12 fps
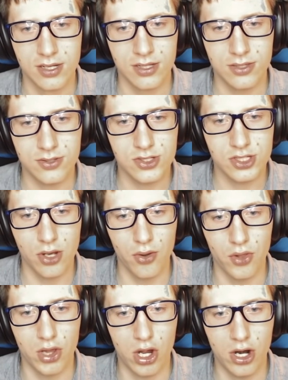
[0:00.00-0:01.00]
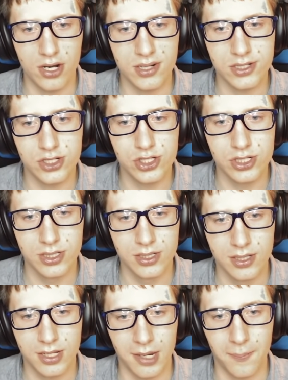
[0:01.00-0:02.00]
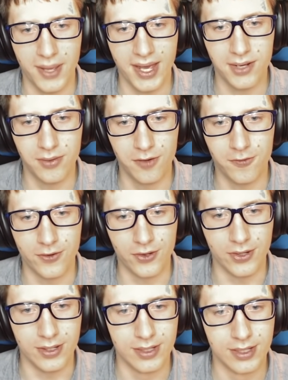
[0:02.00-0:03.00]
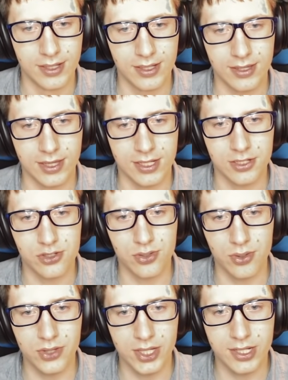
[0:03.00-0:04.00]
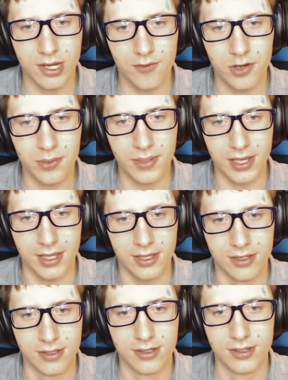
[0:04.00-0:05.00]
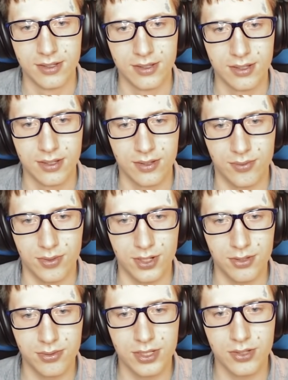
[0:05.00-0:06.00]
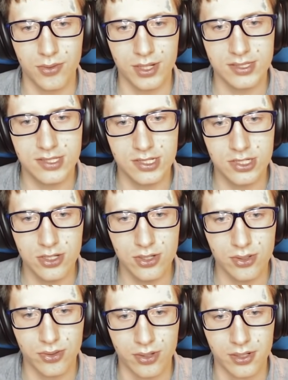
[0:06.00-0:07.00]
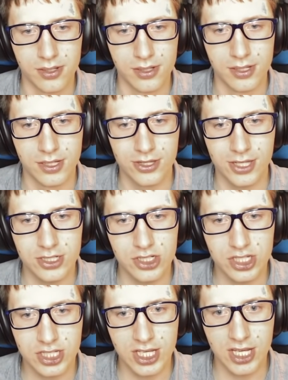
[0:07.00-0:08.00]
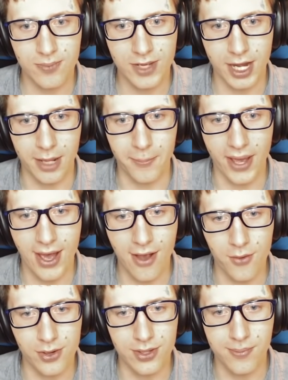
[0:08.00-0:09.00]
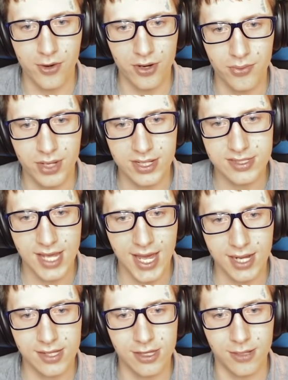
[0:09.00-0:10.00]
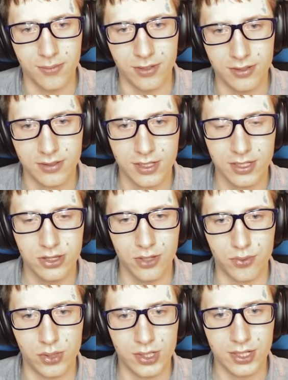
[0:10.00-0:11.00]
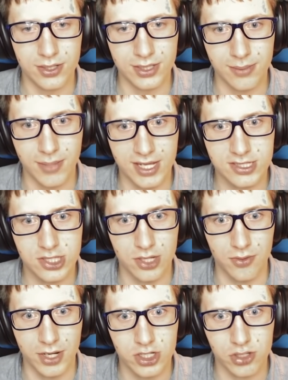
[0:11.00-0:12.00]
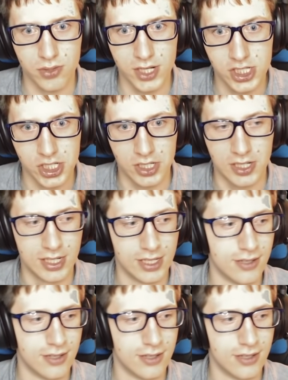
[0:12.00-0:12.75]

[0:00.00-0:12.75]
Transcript: They're so large and powerful. They control the government. What are we going to do? They just keep getting power the more we attack them. The war only makes the rich richer.